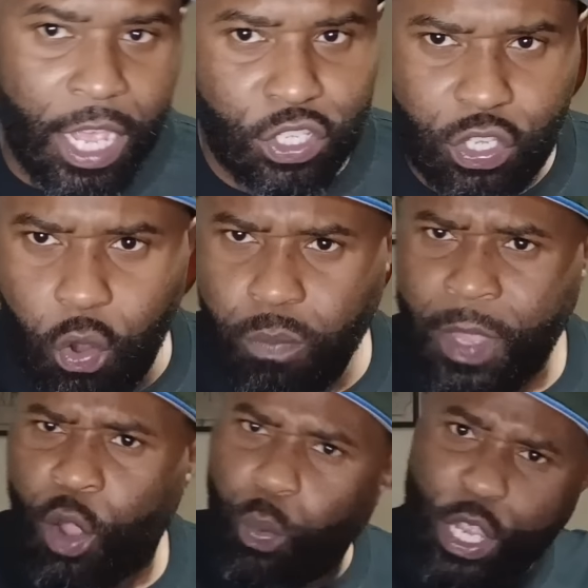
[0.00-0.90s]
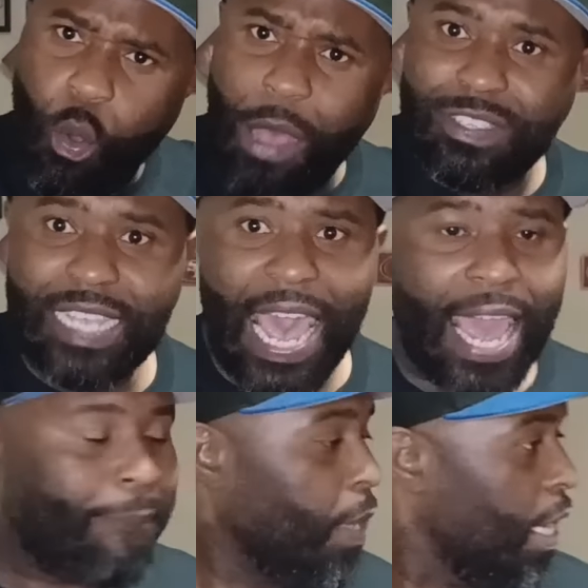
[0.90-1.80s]
So we go
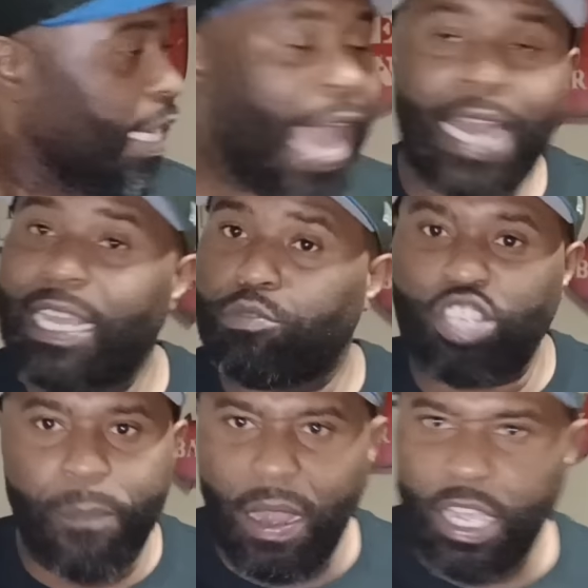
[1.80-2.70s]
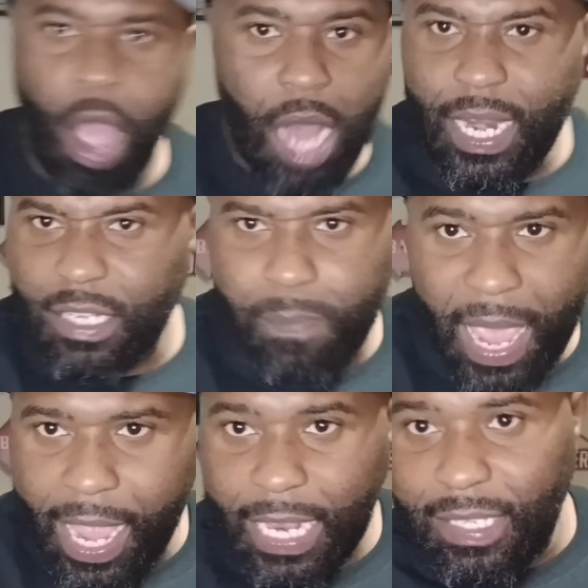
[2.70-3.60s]
outside. Goddamn Chip out there hollering at his
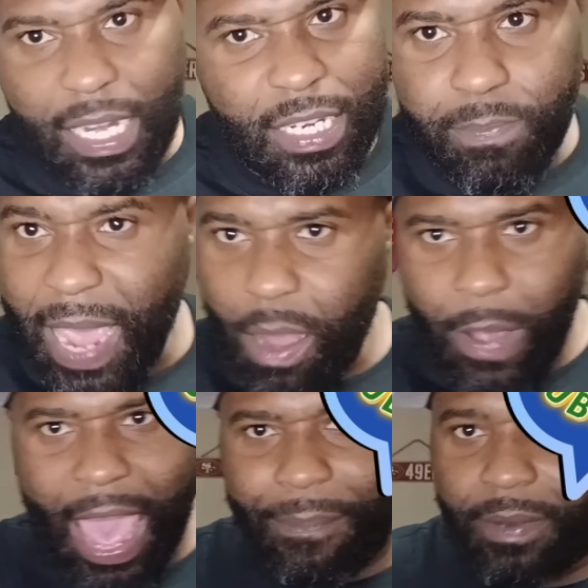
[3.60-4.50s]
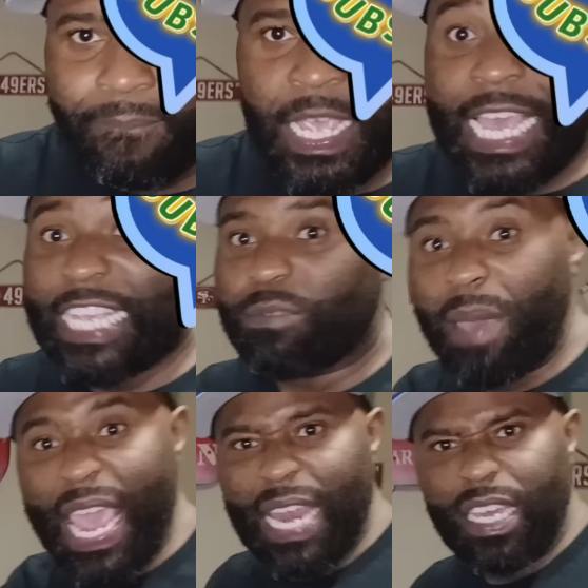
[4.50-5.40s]
man. He telling his man what happened. His
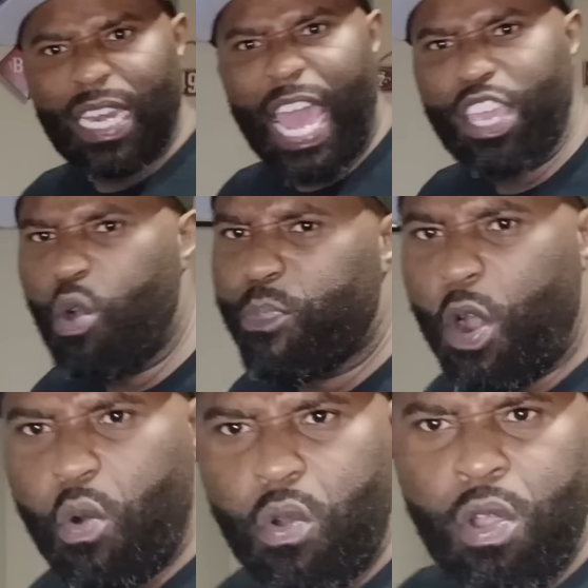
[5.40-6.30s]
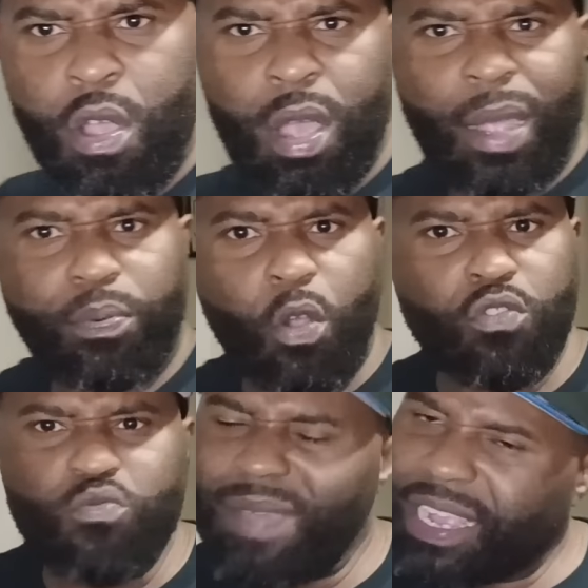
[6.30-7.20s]
man looking like, yo, bro,
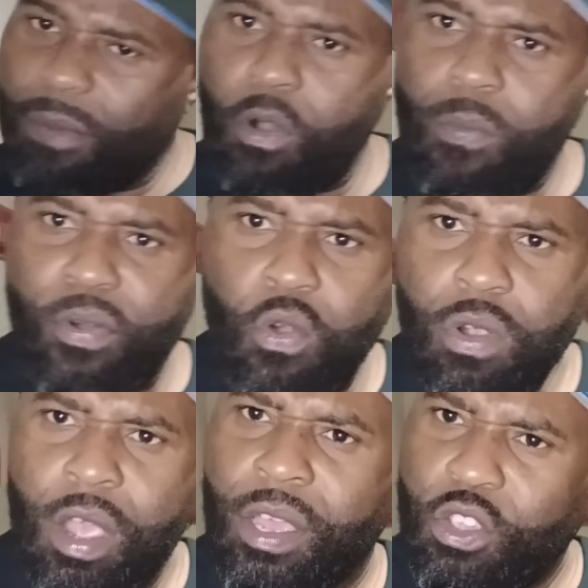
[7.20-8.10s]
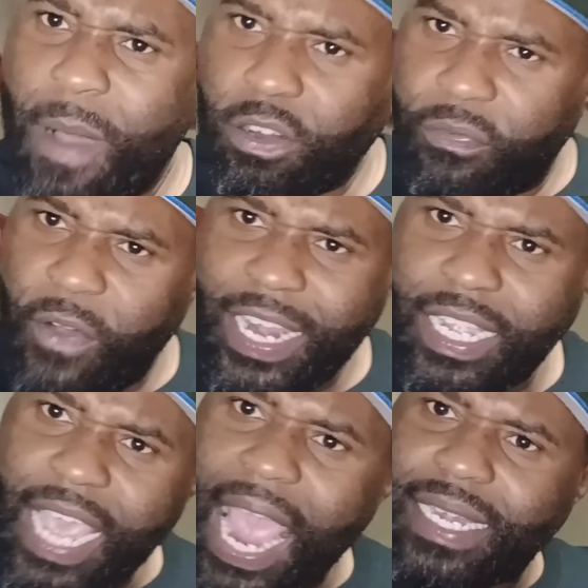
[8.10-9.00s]
you, man, come on, bro. You about to fight a
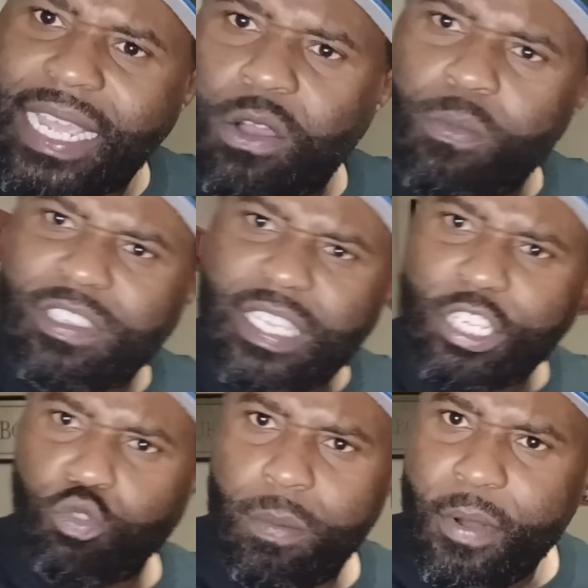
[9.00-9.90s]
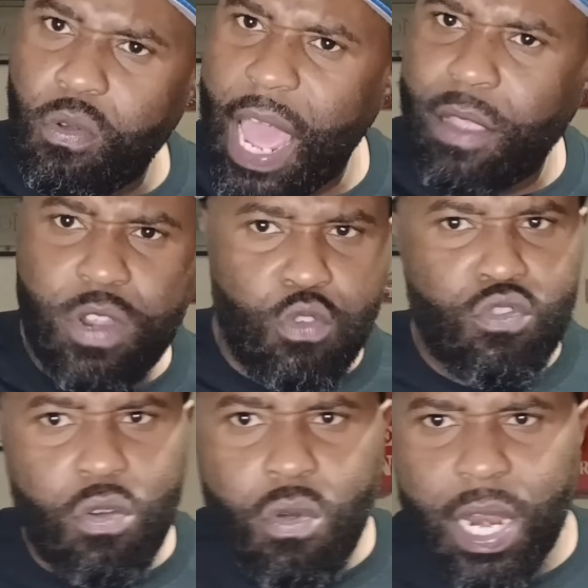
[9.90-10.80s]
goddamn homosexual, bro. Like, what are you
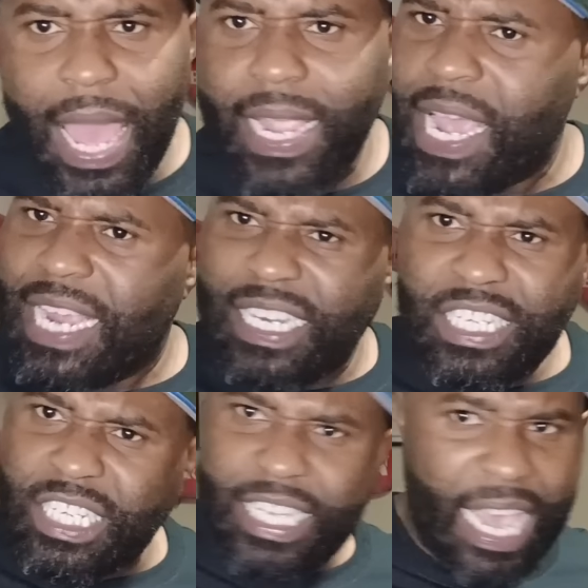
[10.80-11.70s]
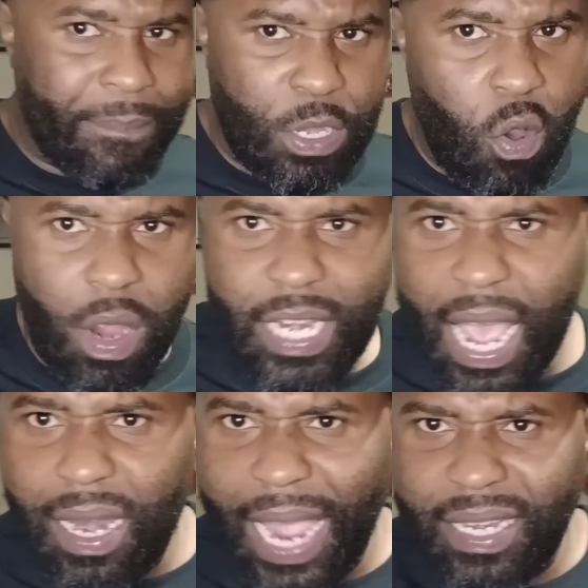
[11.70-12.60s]
doing? Like, this shit can't be going down
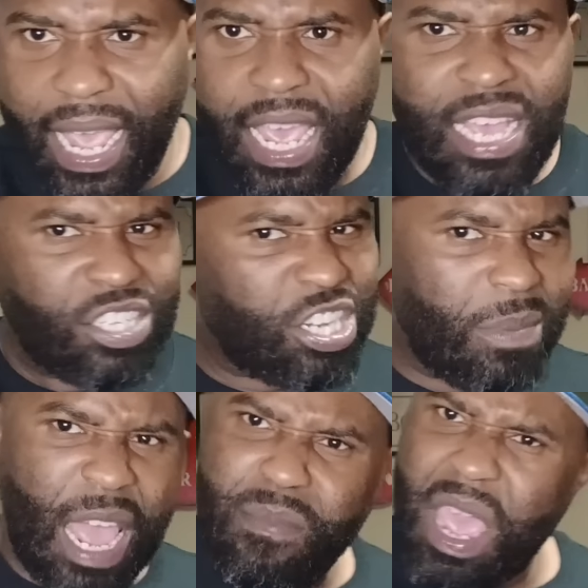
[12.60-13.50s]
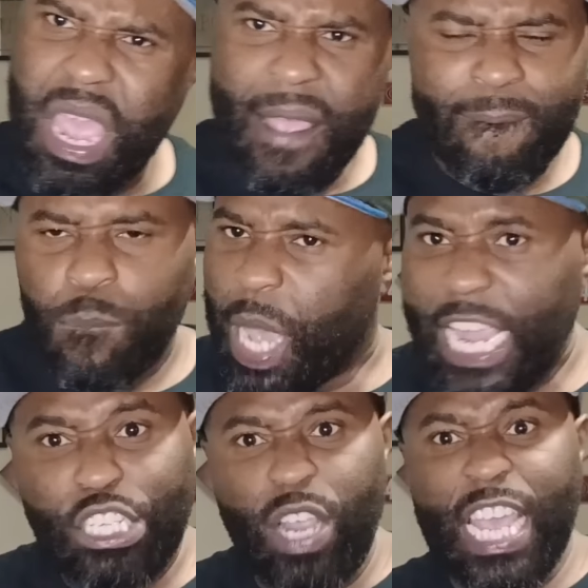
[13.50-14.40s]
like that. Chip like, man, I ain't
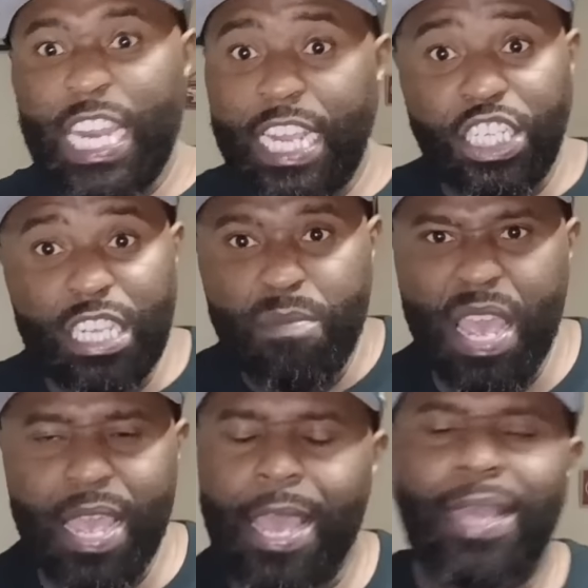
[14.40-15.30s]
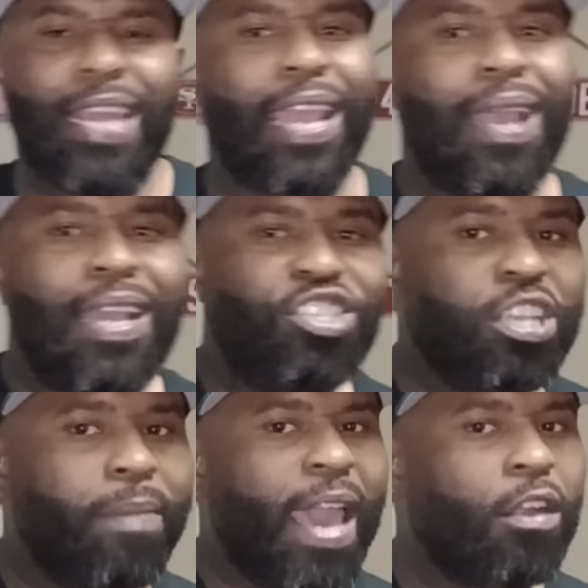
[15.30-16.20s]
trying to hear that shit, man. Like, Chip
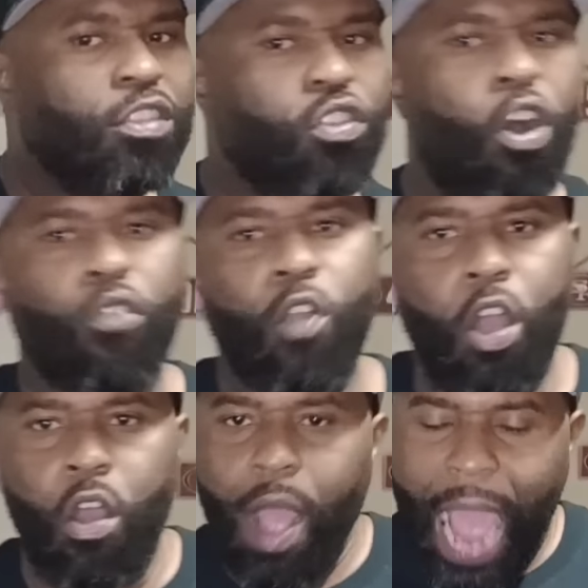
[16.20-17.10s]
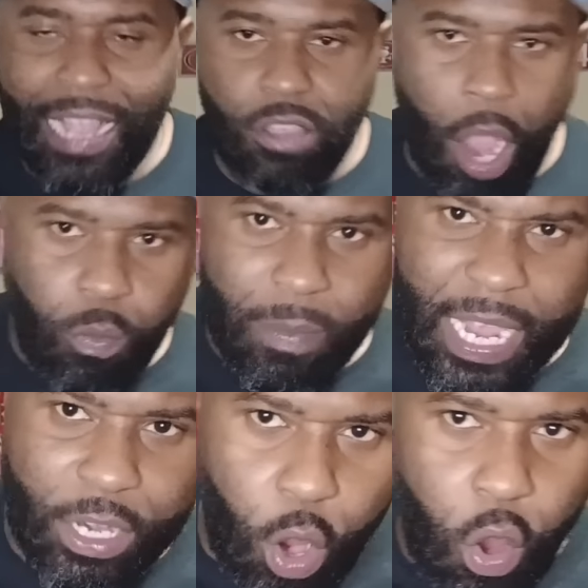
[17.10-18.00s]
handled us all wrong. I thought me
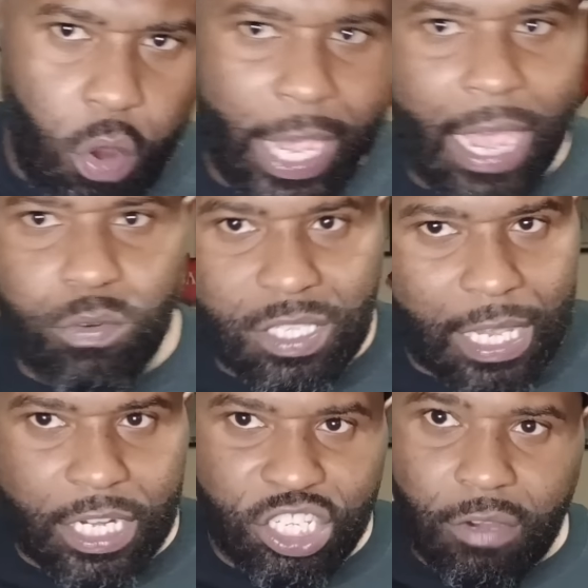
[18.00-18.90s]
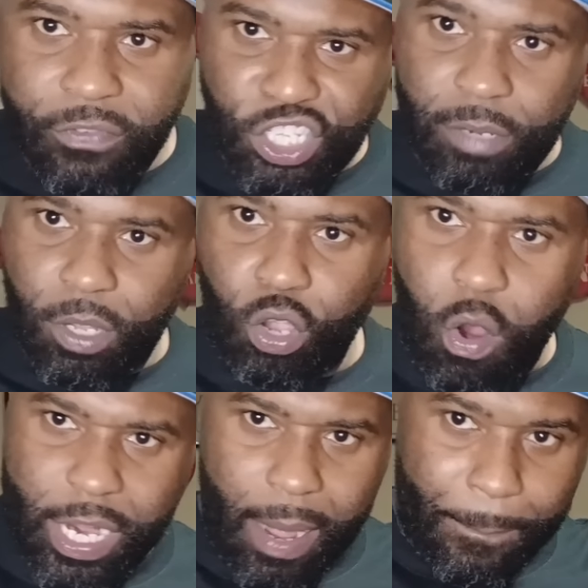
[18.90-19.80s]
and the old head was telling Chip for Chip from going
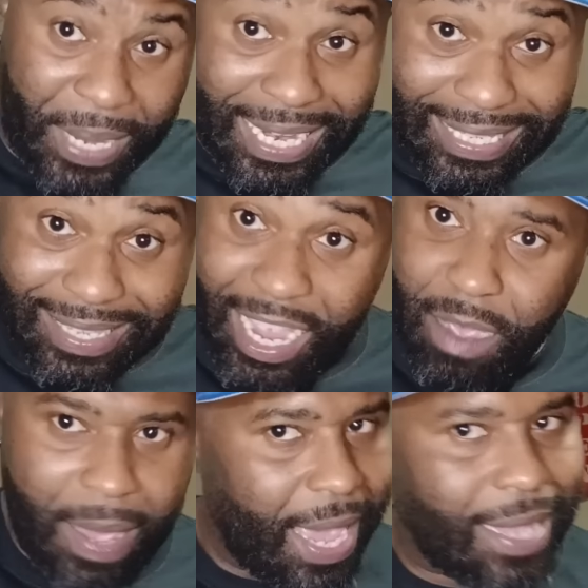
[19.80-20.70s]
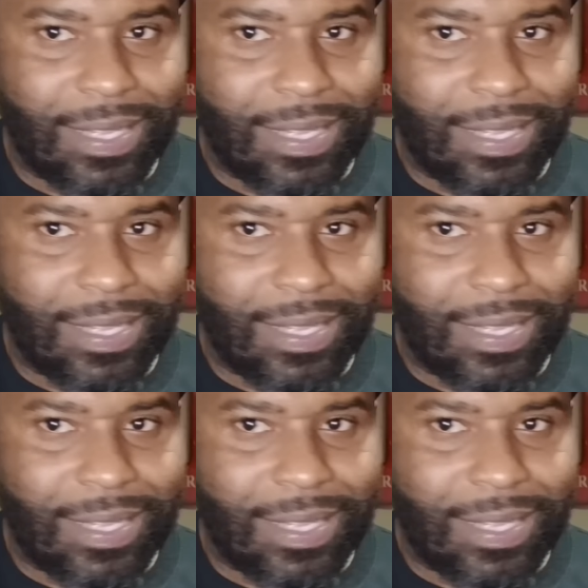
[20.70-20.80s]
there and beat his damn ass.